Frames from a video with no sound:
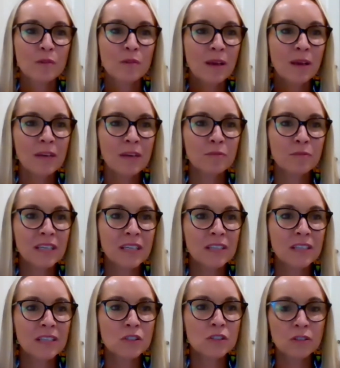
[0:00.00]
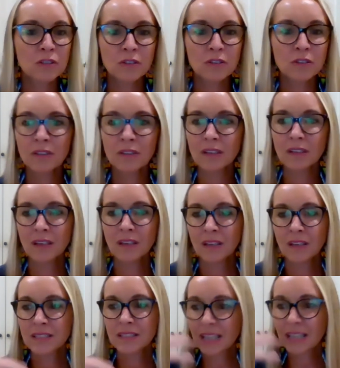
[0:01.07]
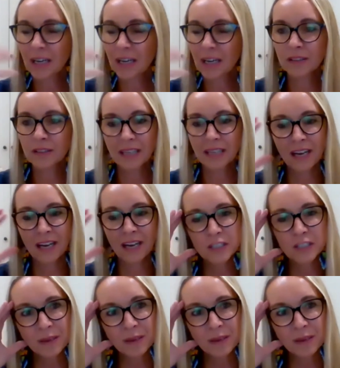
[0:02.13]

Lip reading: Maybe I've been too stuck on the couch.